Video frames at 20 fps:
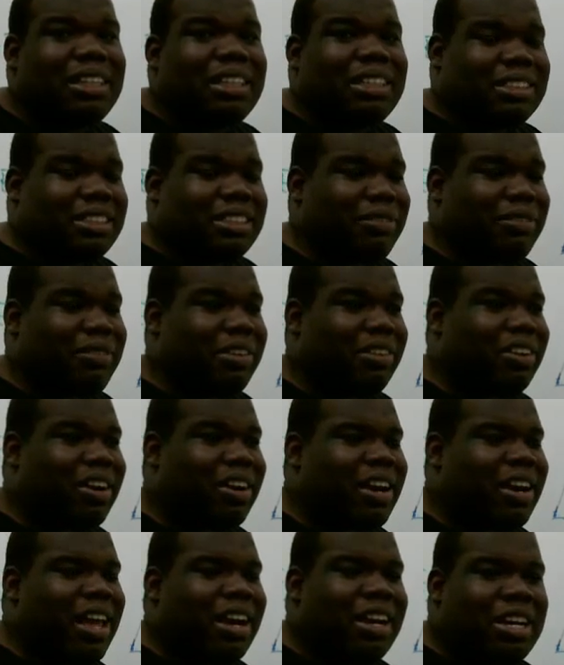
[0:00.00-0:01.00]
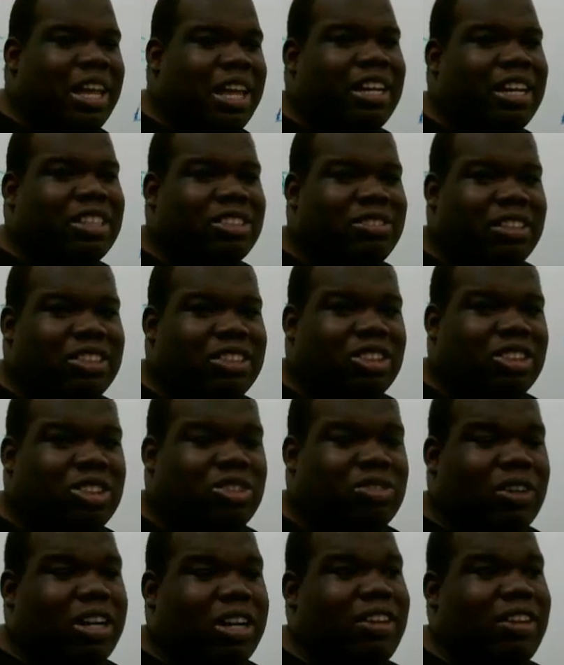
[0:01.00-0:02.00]
So if you learn how the data structures
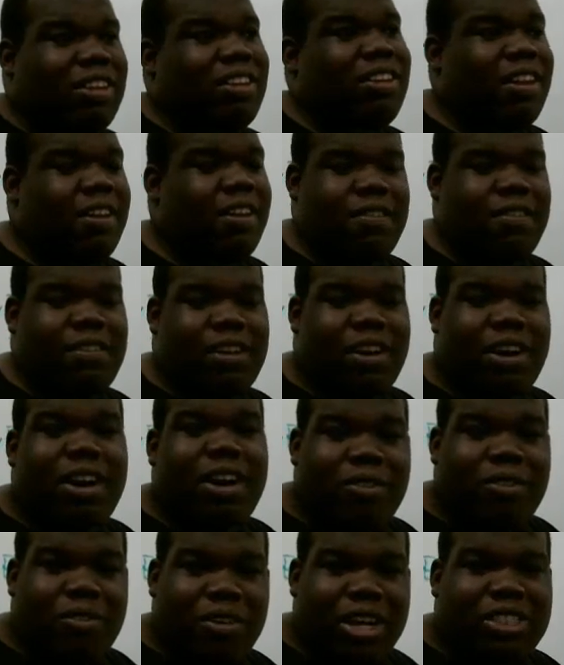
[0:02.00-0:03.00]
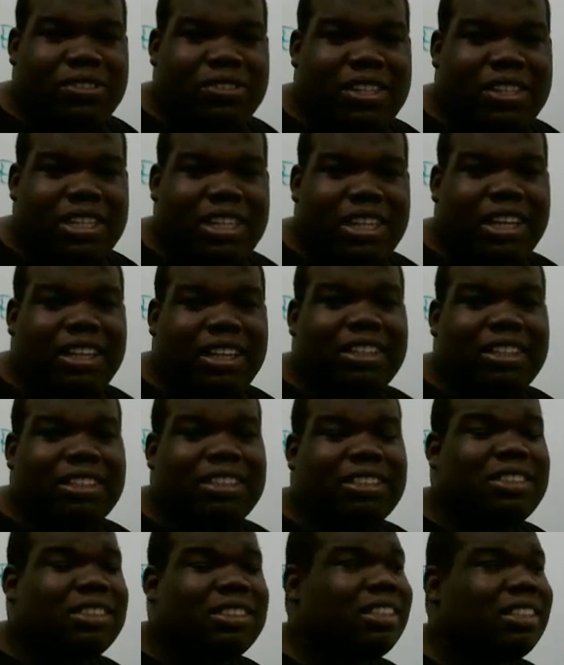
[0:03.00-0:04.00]
work, you learn which one to
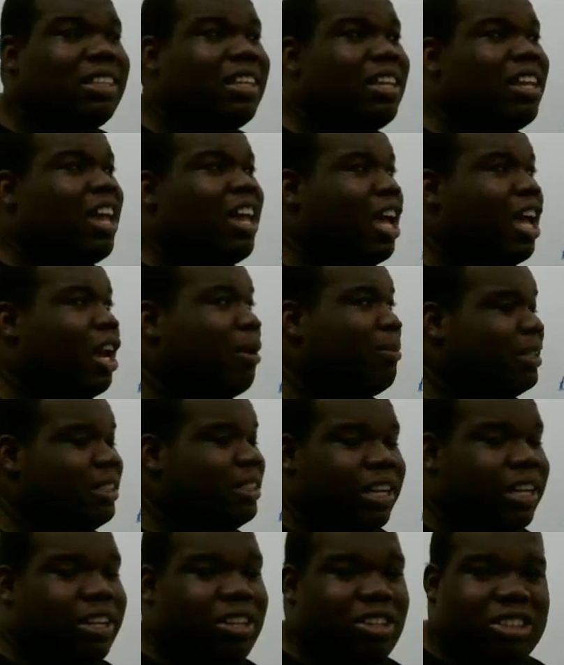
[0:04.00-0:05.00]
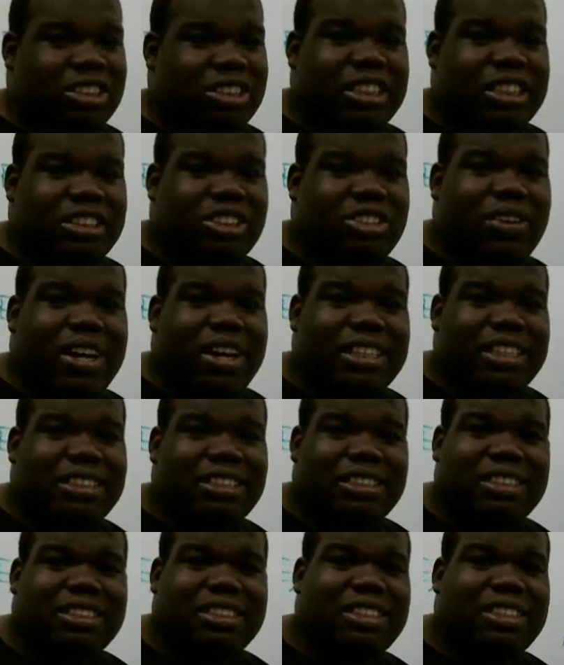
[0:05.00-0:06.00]
use in a particular
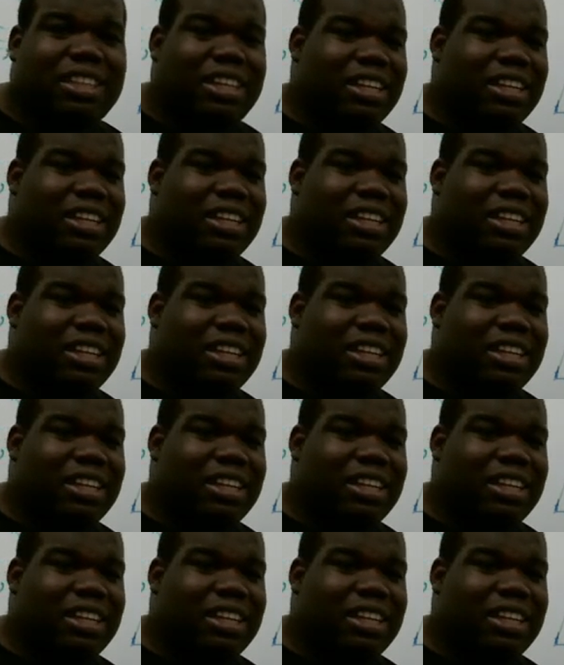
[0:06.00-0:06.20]
situation,